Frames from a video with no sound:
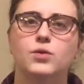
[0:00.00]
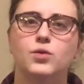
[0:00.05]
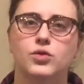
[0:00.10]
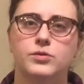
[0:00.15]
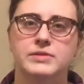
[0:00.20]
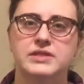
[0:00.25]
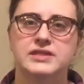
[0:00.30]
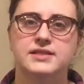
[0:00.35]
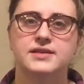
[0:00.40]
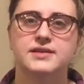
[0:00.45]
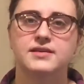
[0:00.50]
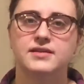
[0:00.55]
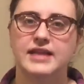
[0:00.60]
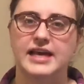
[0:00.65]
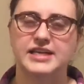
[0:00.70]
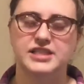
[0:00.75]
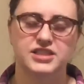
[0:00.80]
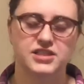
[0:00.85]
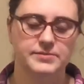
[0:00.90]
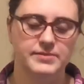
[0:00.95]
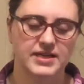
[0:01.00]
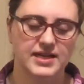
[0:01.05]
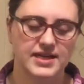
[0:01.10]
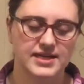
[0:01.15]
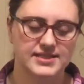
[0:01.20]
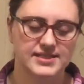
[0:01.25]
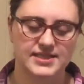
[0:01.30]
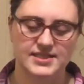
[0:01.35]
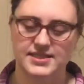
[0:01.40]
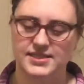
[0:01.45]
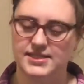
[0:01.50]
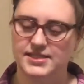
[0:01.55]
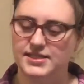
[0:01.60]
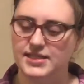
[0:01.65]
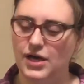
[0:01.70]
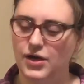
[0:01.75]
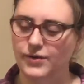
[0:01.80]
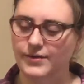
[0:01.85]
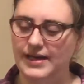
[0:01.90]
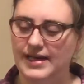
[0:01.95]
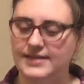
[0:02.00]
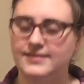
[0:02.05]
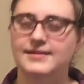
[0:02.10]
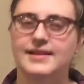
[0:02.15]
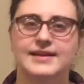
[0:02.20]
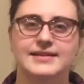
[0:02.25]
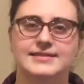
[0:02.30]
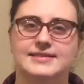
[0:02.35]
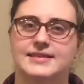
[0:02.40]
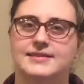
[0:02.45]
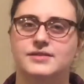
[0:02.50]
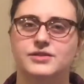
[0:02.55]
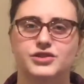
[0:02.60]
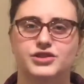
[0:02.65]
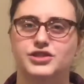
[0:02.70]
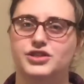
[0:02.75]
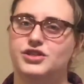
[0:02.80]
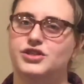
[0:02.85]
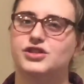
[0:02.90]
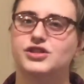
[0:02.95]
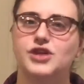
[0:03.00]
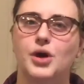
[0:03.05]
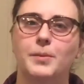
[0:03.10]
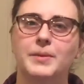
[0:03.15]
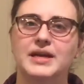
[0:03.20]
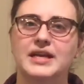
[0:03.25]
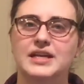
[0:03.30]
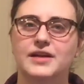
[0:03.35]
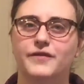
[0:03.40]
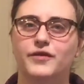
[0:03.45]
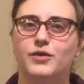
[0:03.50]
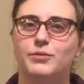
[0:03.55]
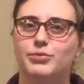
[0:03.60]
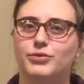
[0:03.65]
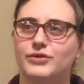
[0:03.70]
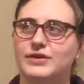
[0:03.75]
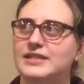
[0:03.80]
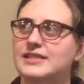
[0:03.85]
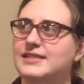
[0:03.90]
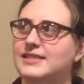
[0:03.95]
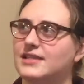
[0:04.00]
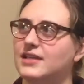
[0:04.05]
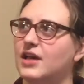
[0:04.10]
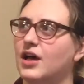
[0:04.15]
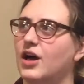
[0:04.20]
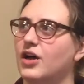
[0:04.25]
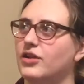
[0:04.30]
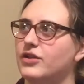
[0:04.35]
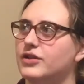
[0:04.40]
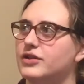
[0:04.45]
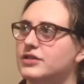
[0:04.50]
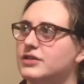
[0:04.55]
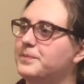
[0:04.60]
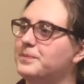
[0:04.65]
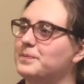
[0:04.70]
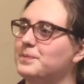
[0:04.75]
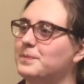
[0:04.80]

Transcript: Woman collection because it's so eclectic. There's just so many different prints and colors.